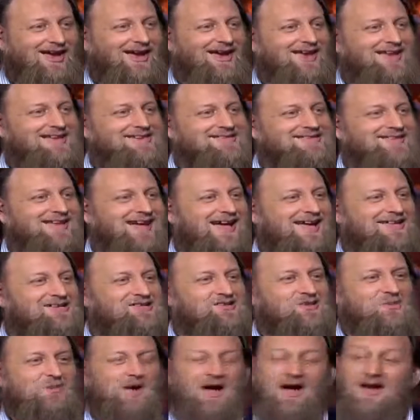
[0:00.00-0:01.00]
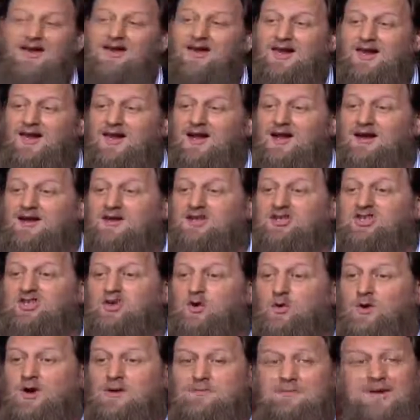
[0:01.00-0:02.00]
is that, subhanAllah,
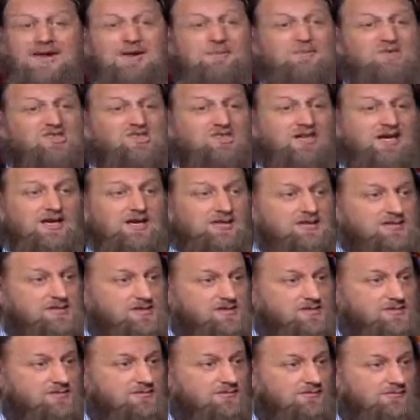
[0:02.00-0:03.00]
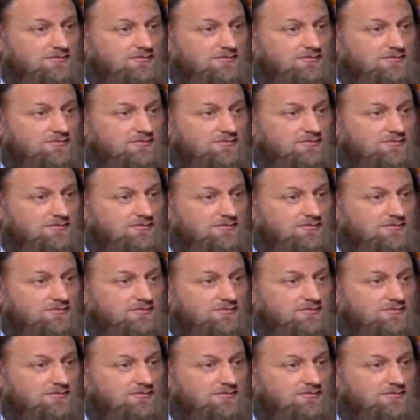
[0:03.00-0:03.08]
you will make mistakes.